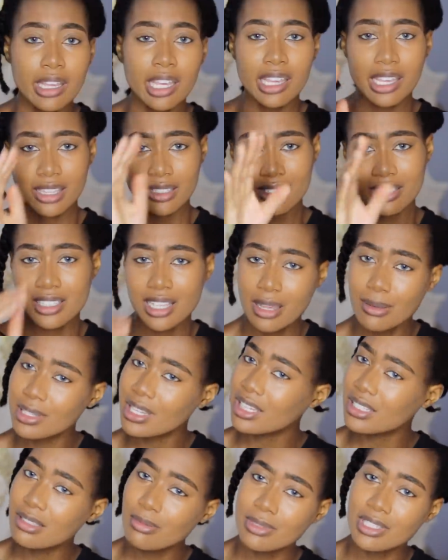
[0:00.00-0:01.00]
Okay, yes, it's time to
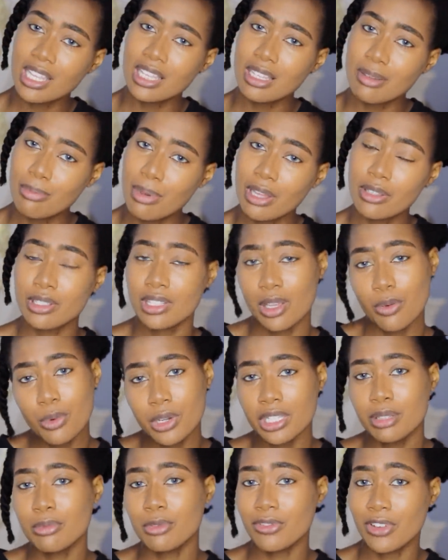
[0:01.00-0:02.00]
get some setting powder. Then
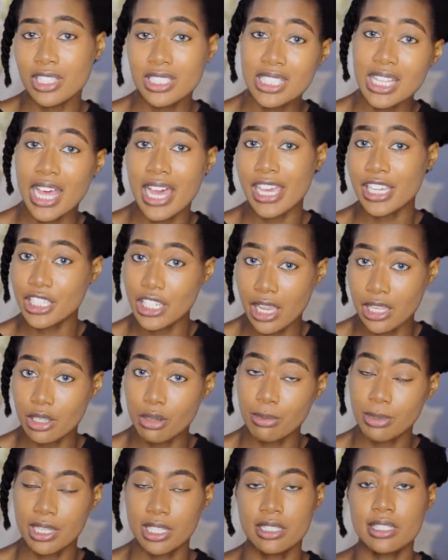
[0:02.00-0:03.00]
we're gonna move on to the
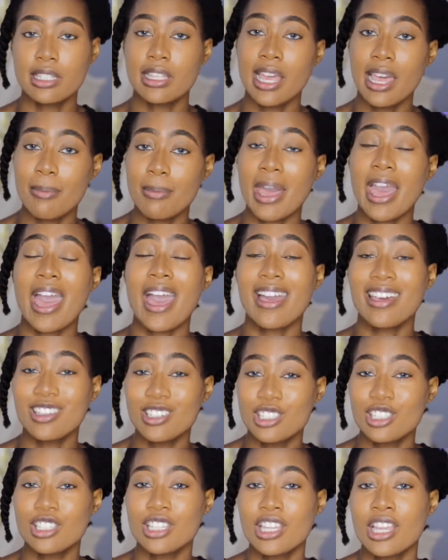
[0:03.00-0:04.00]
eyeshadow, because today I'm
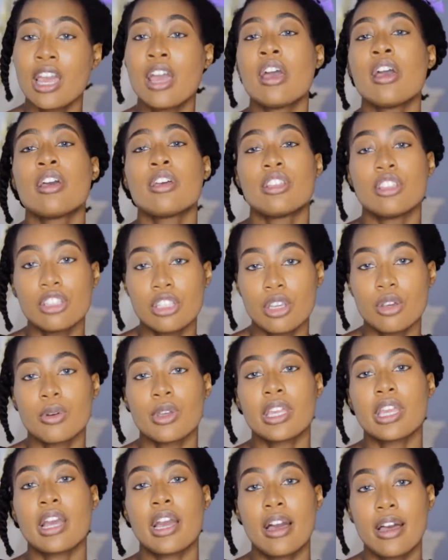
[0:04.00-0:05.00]
actually
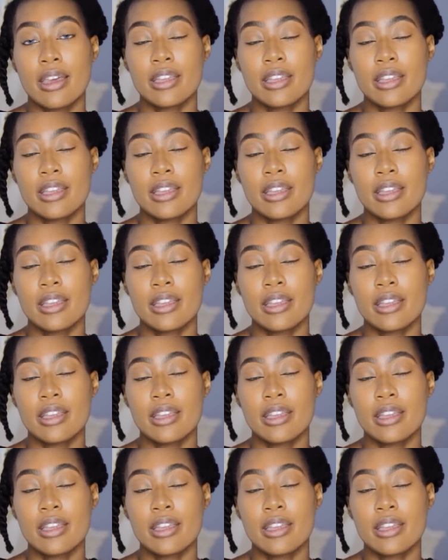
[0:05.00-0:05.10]
doing